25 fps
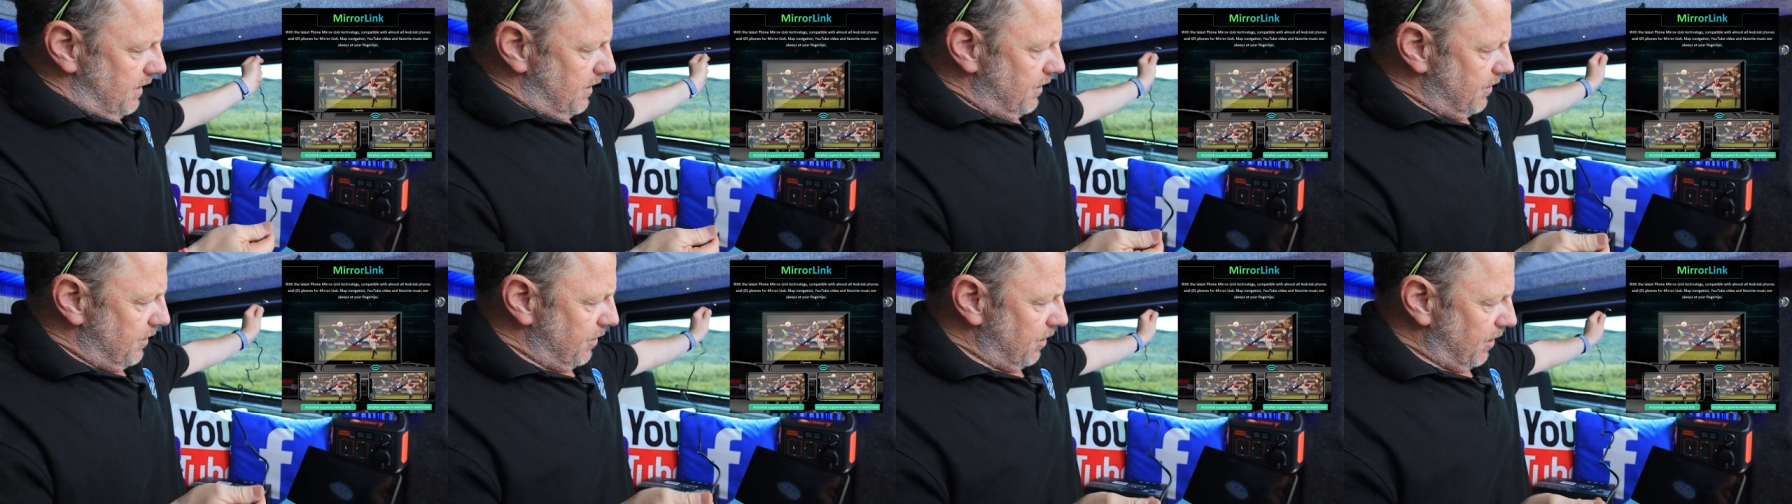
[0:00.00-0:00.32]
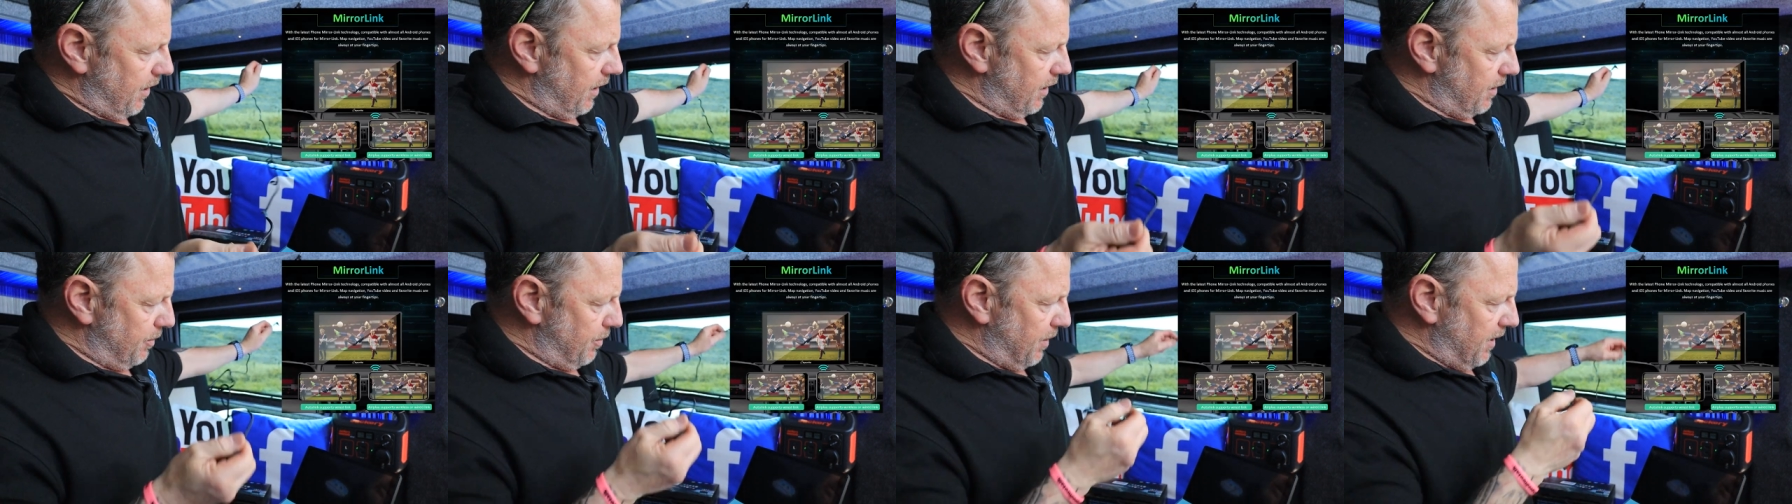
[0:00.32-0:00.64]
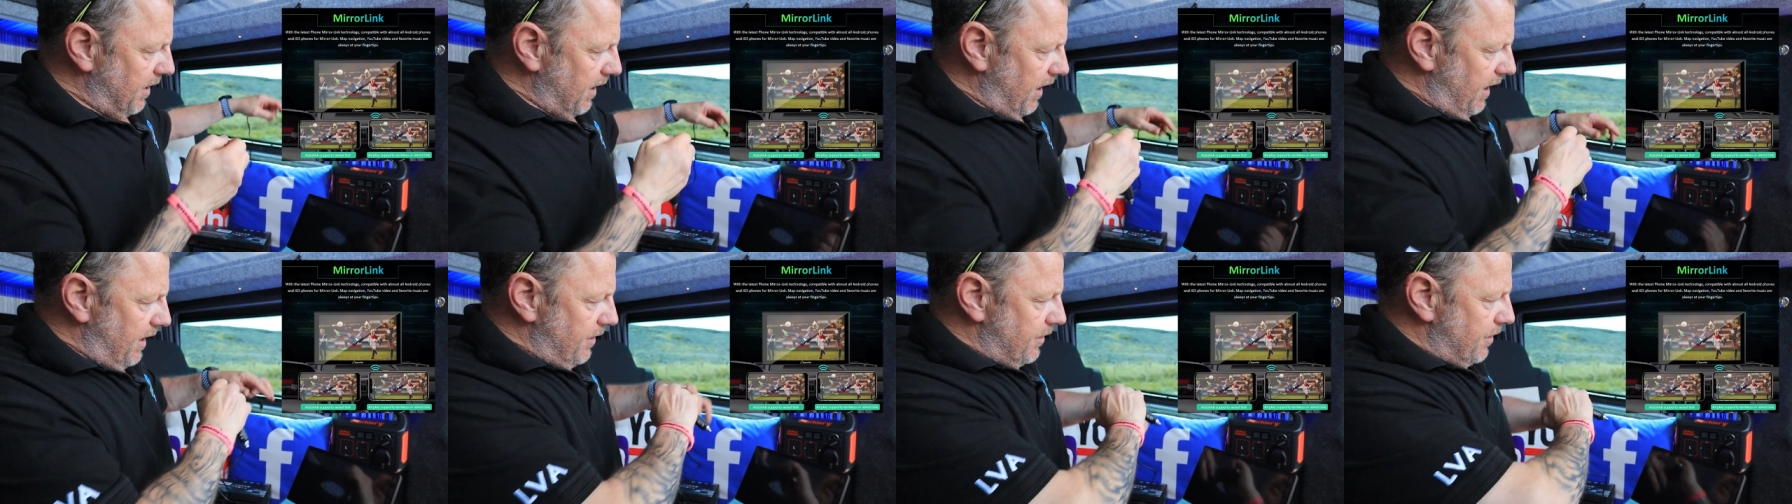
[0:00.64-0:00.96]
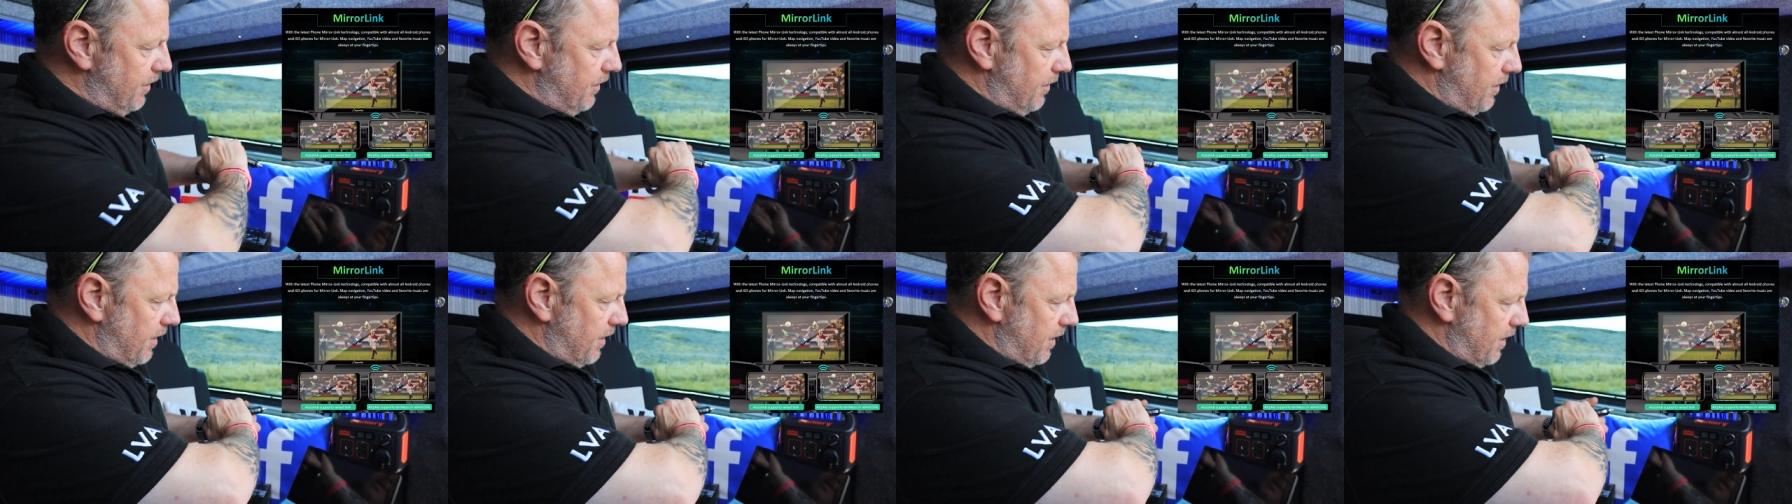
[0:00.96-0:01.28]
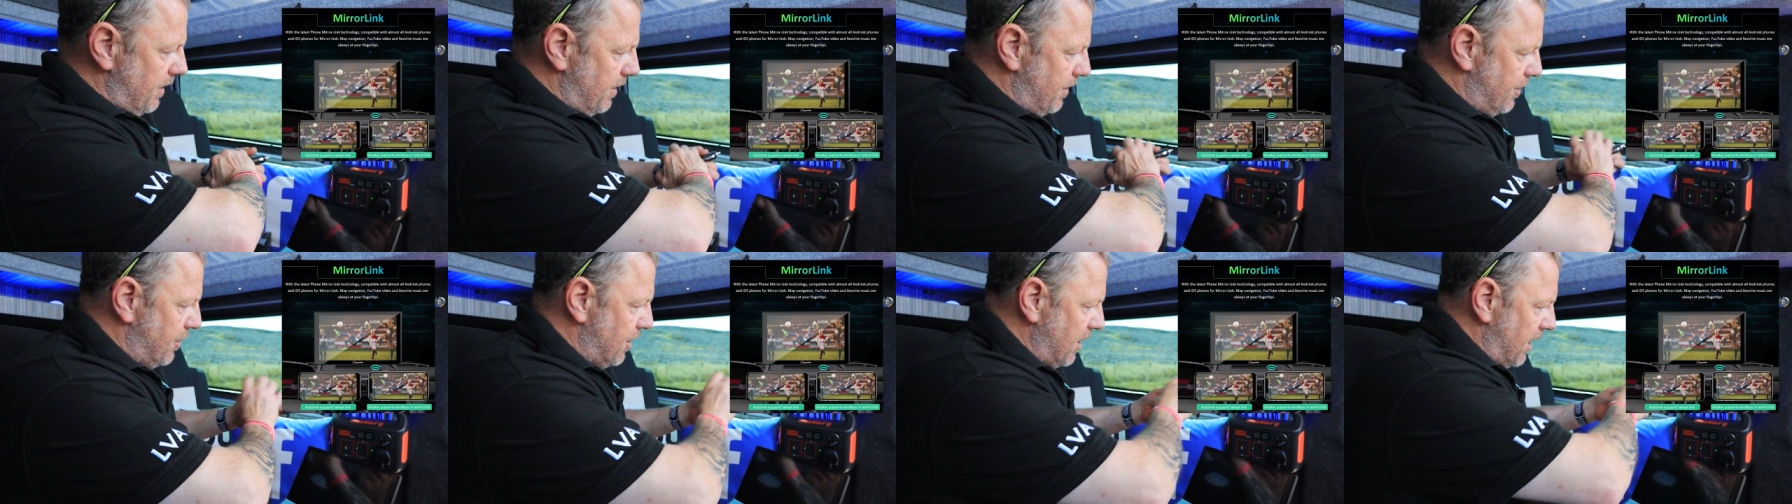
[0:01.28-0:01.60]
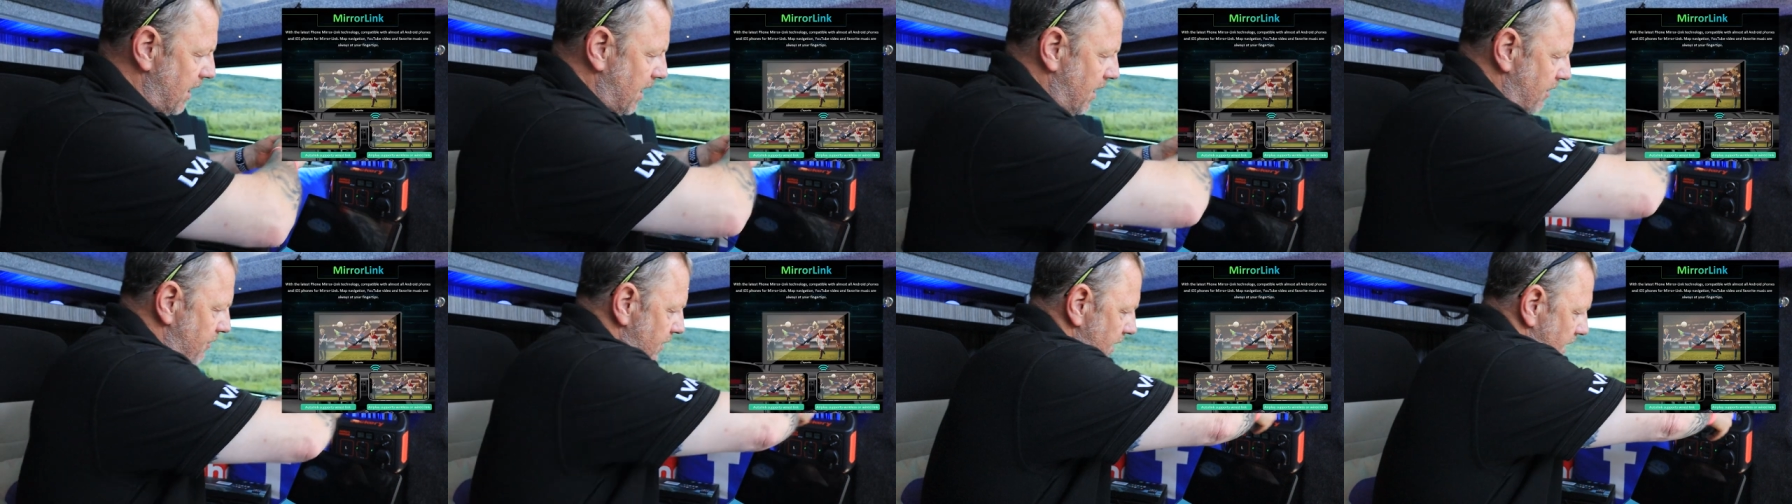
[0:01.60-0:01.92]
Socket to plug into the
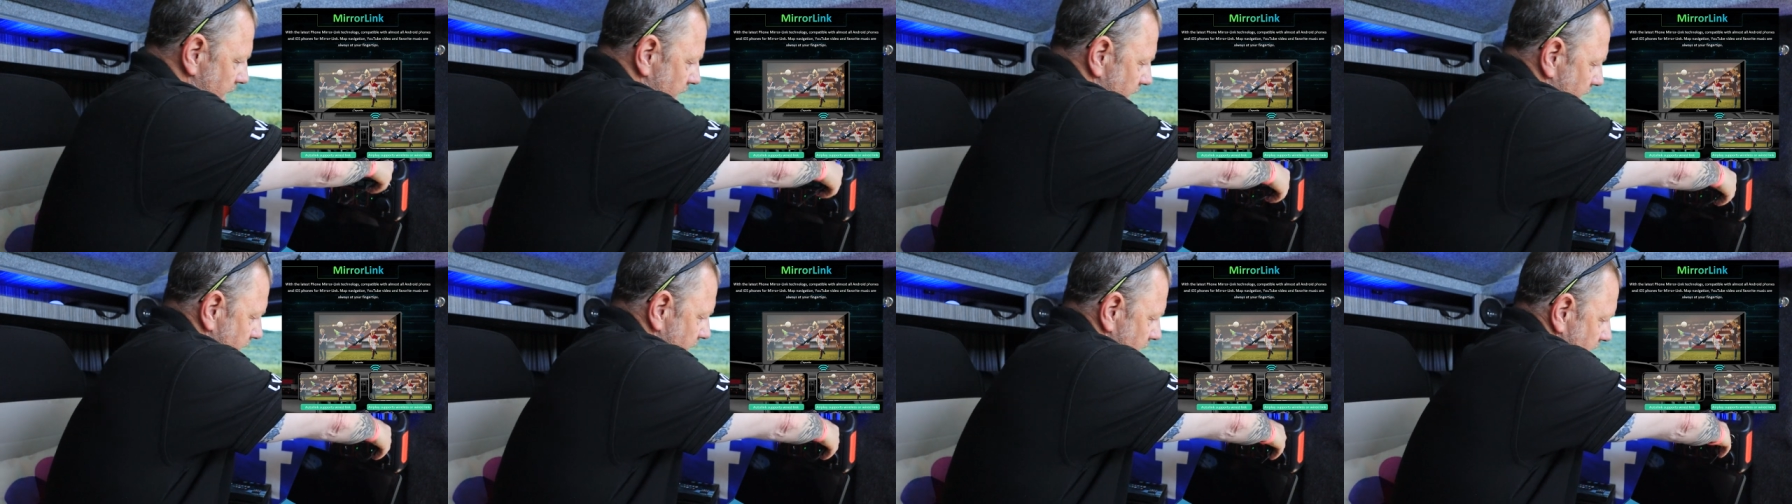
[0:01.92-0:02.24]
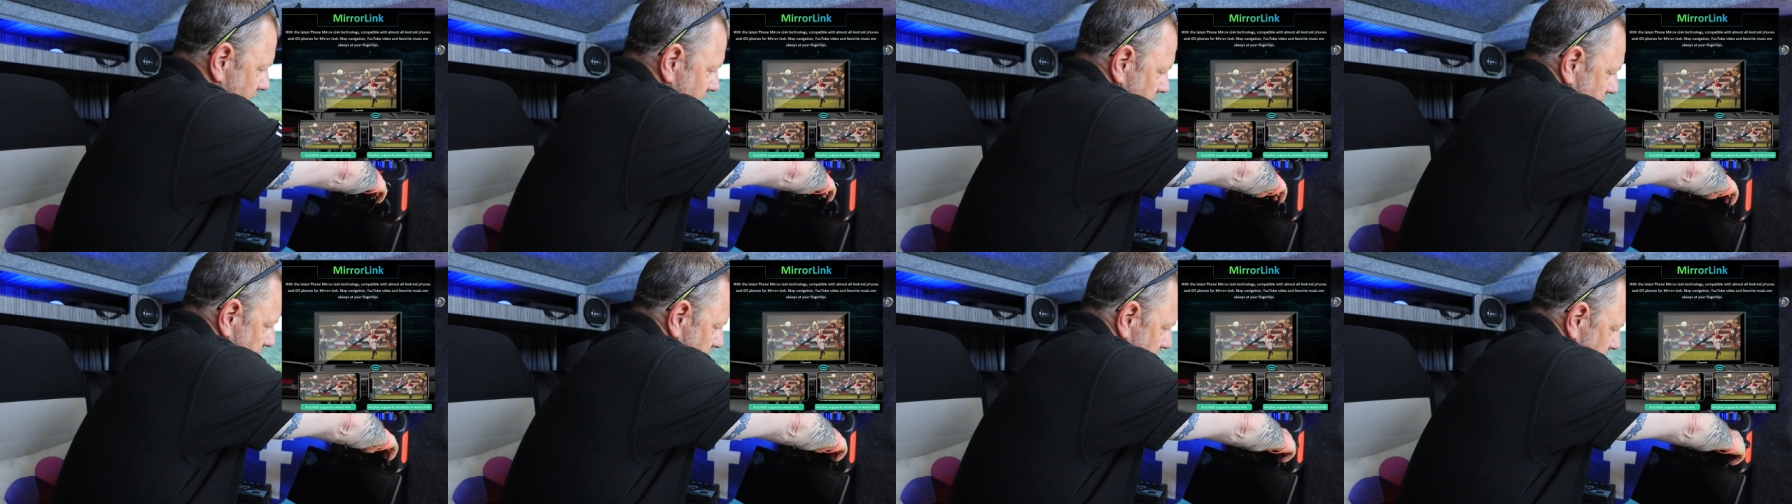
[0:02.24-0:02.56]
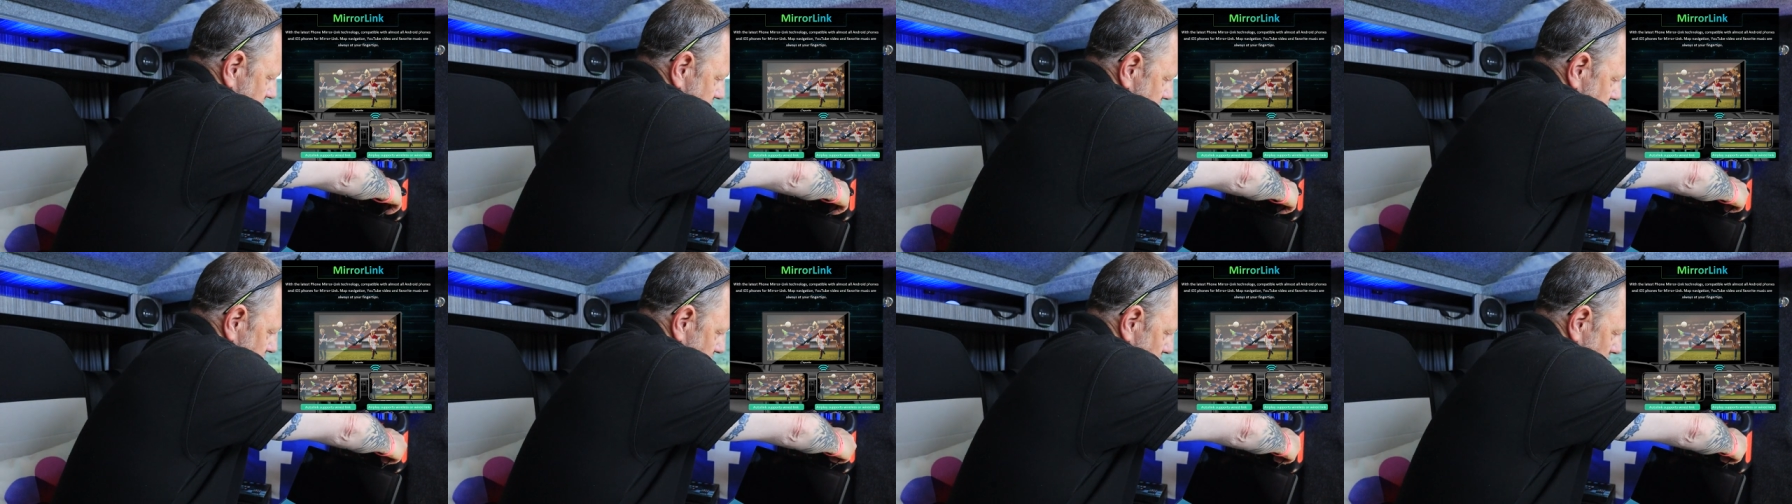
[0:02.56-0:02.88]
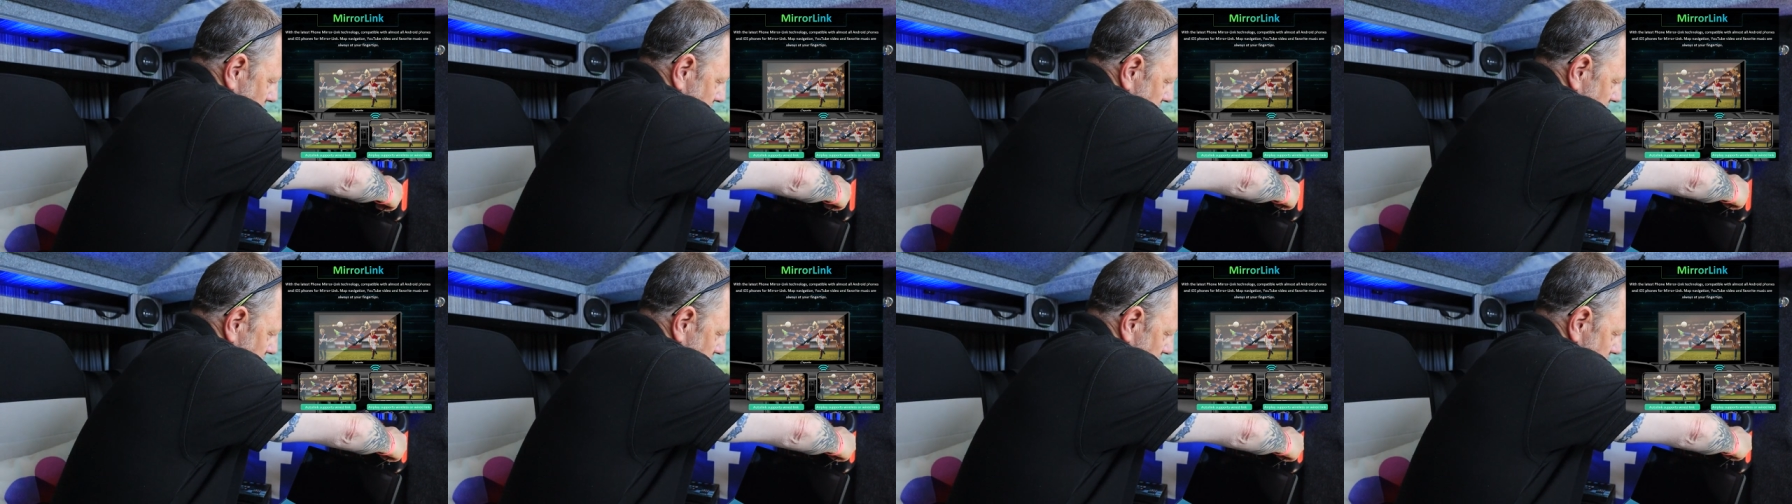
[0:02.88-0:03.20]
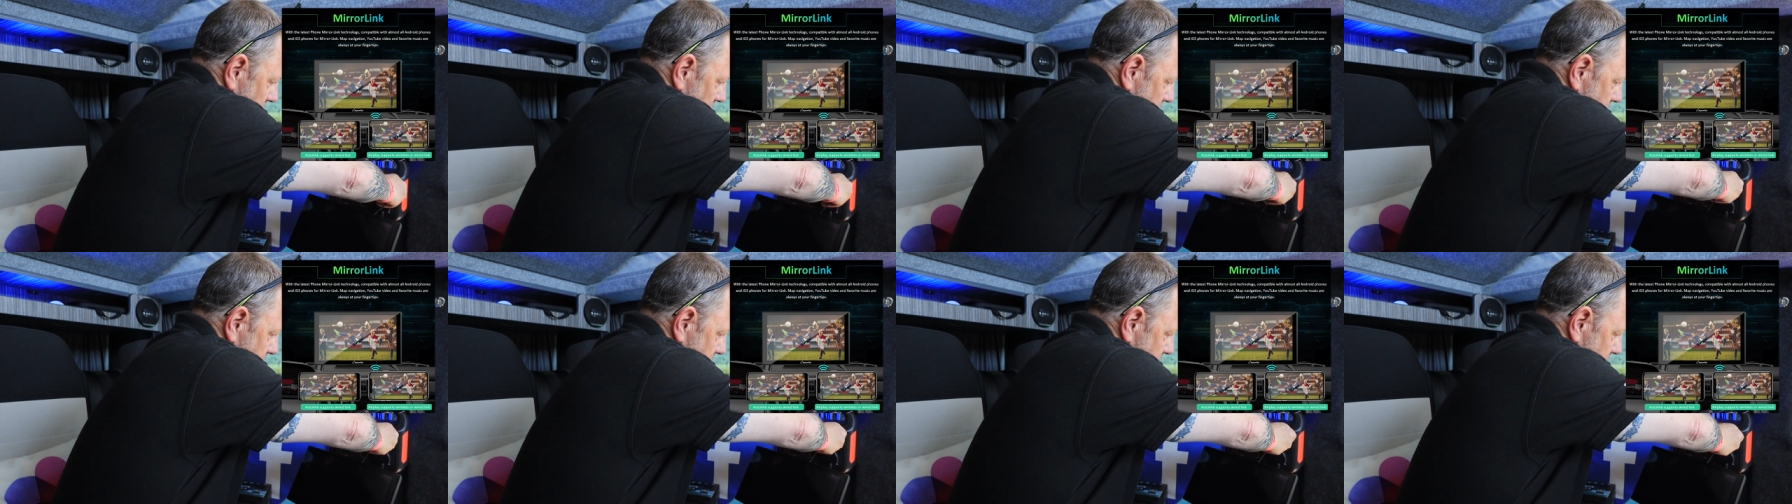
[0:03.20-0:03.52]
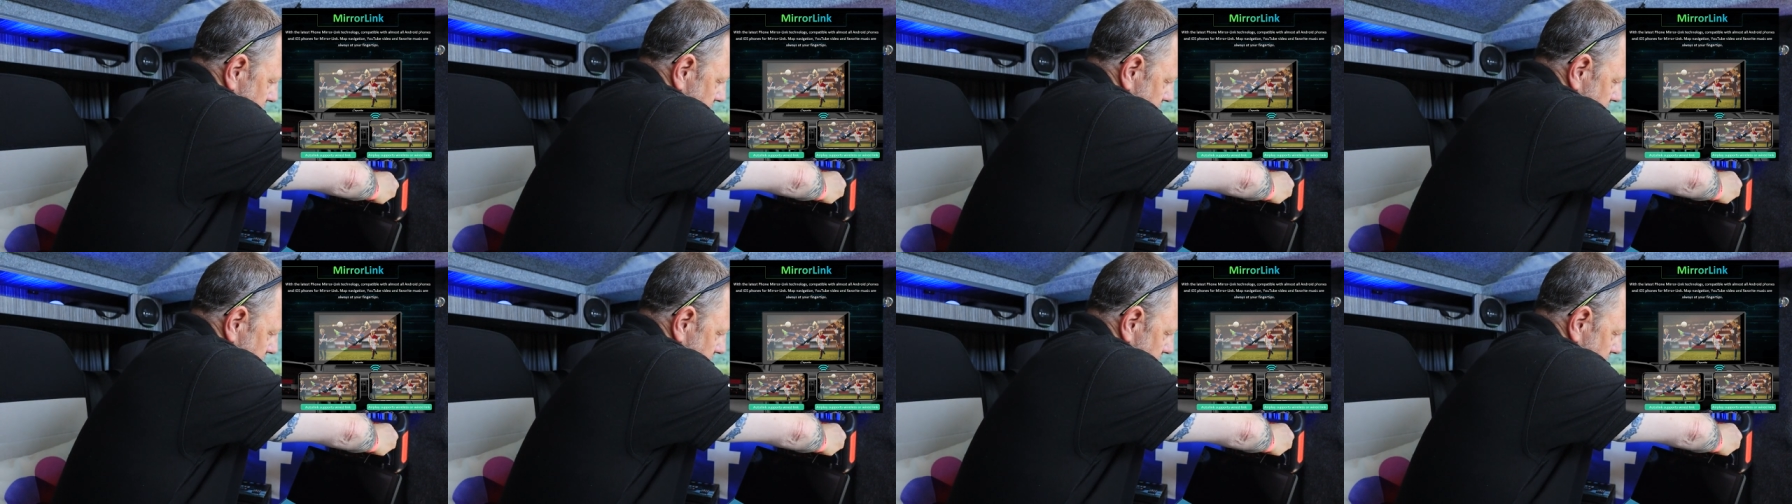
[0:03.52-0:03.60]
jackery, just while we get this to